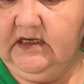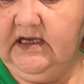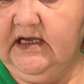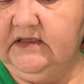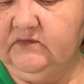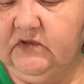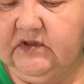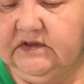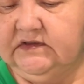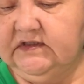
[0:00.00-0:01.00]
And we're
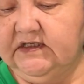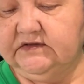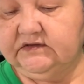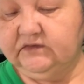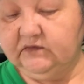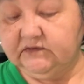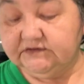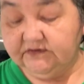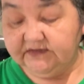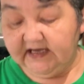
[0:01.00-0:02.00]
going to
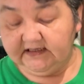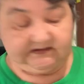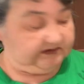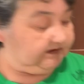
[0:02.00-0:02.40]
stir that